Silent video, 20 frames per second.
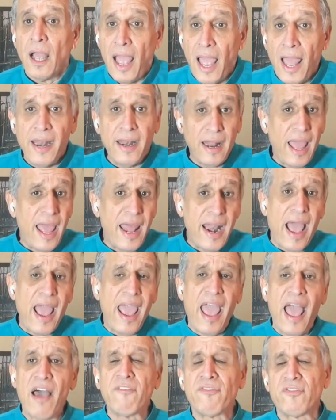and
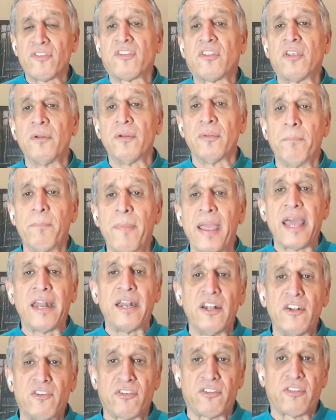I have to
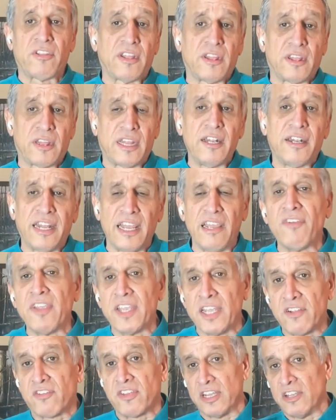manage the
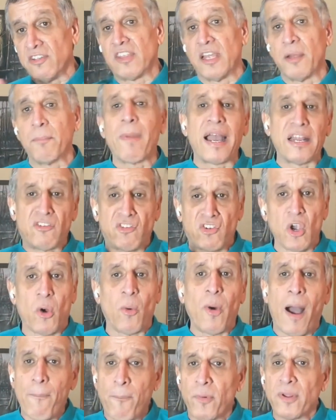deviancies that might
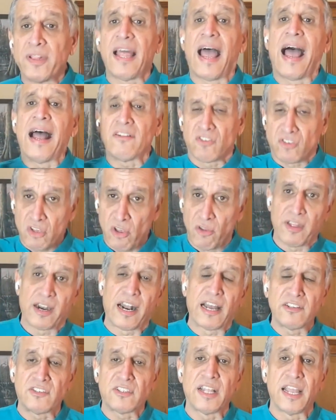show up with that so
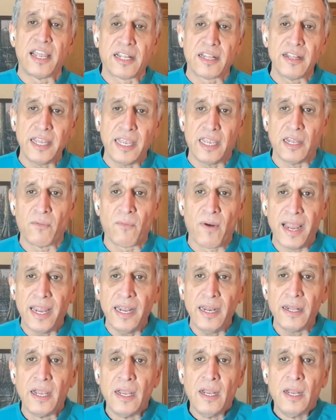that I stay clean,
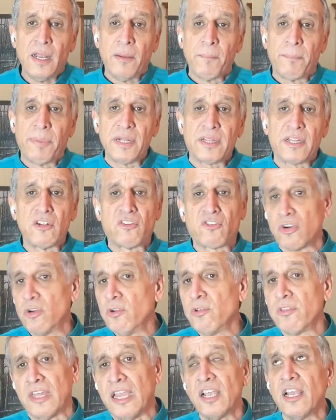right? But the
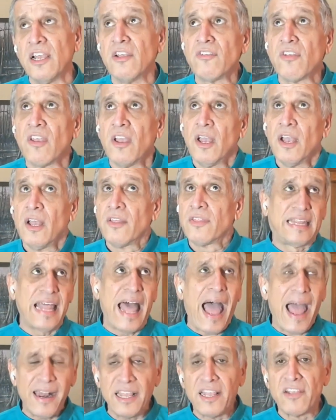truth is
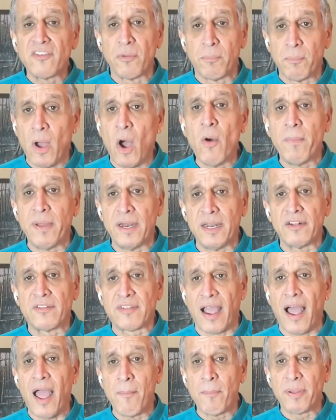that is a moment in
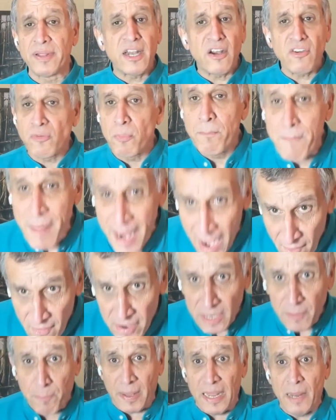time. But there's
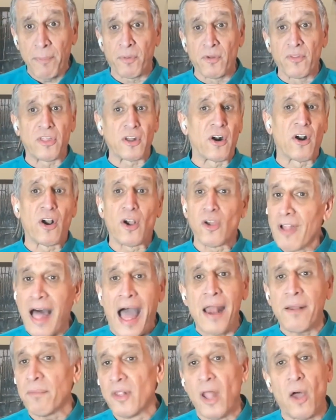married people that are a
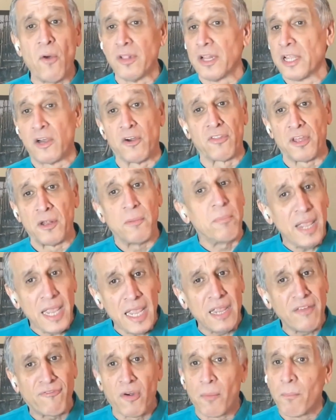lot lonelier than
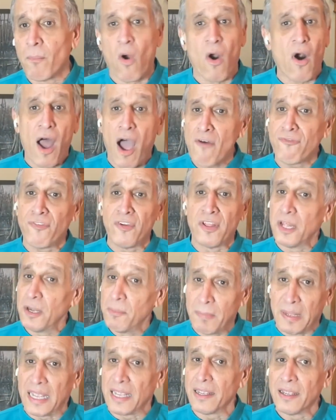me for more often than
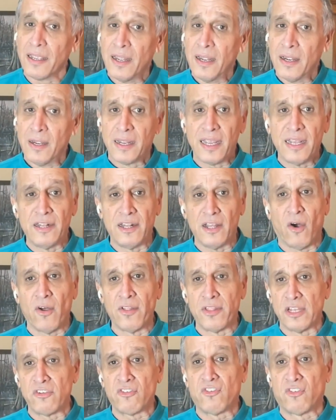me in
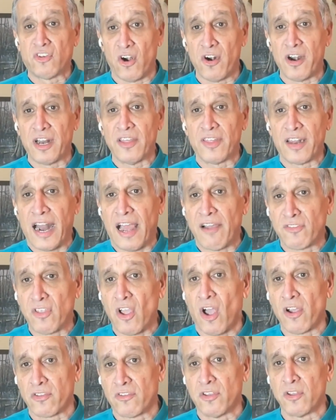on this journey that I've
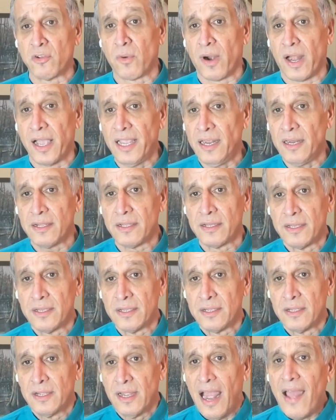talked to, right?
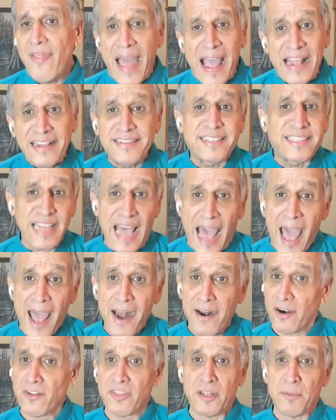And that's
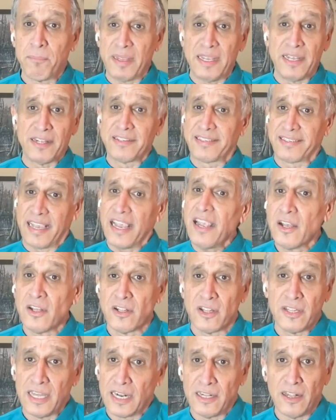sadder than being
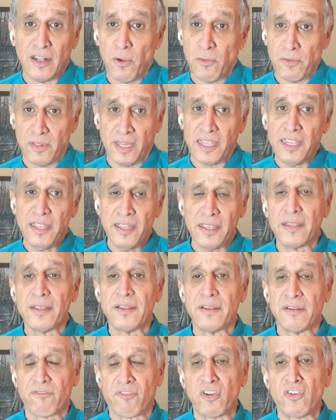single and lonely,
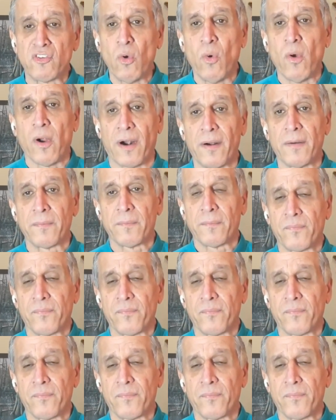for sure.